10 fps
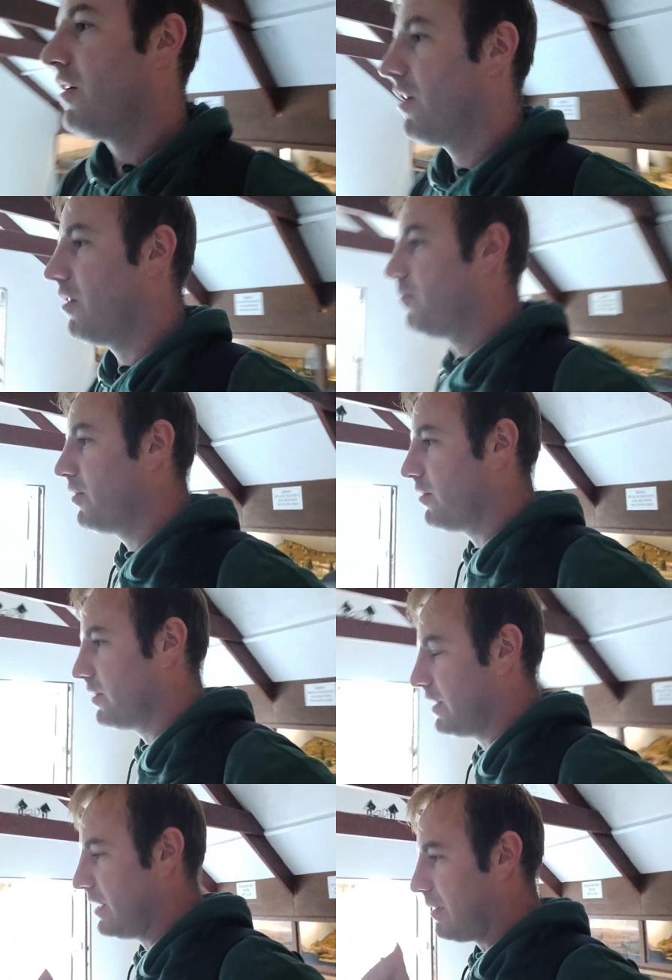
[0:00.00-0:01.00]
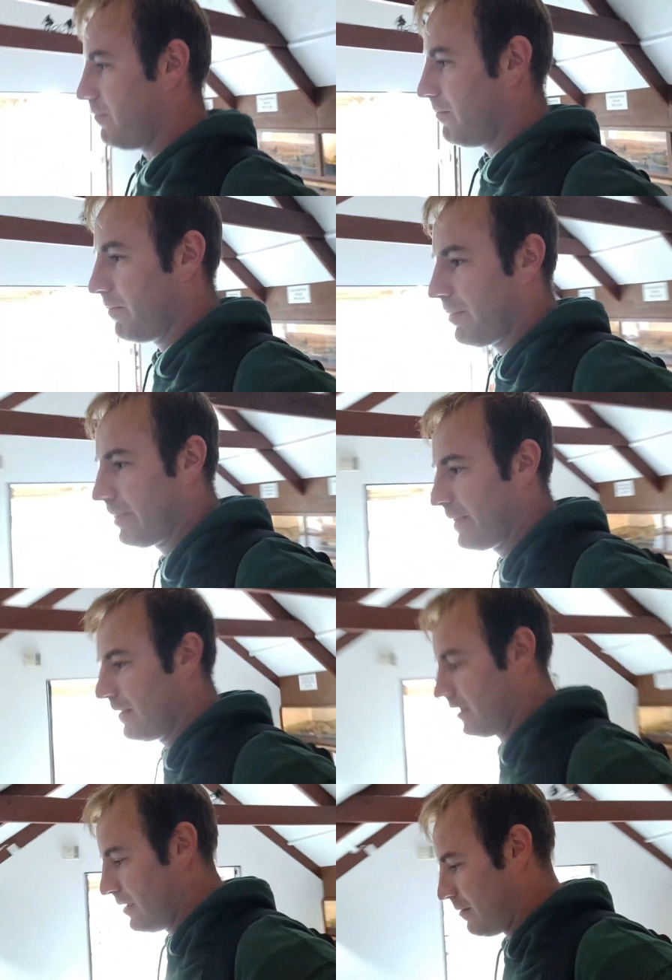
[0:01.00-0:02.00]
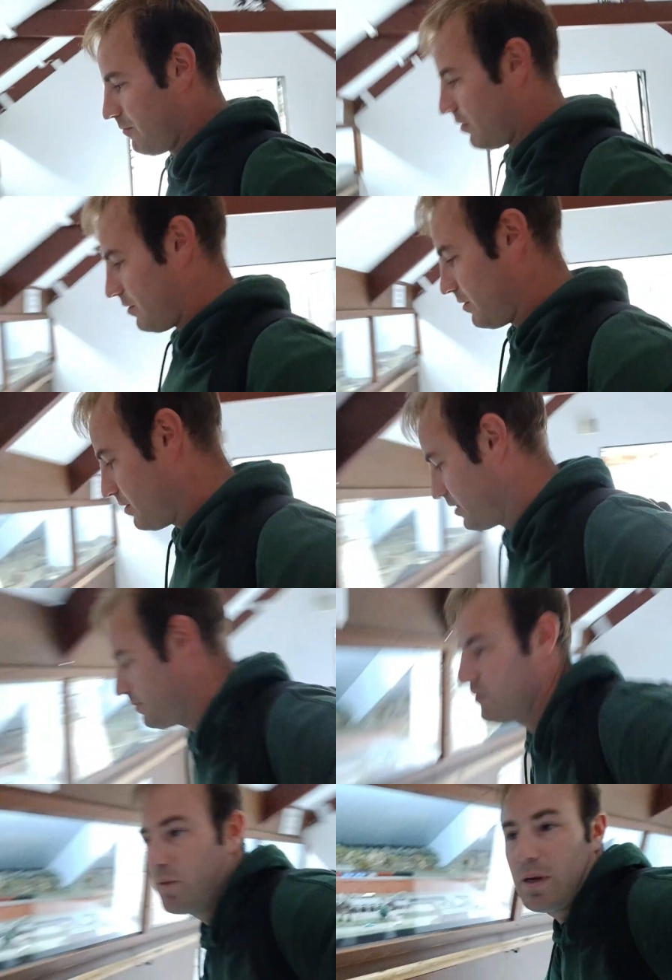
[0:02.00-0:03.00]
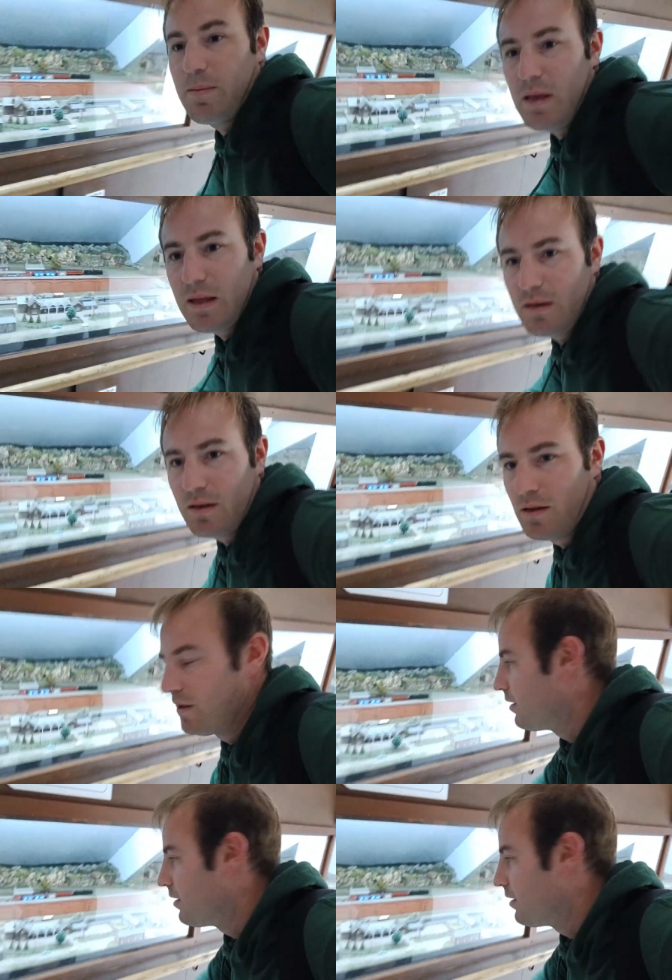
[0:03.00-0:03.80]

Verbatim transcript: I'll put the, um, put, put 20p in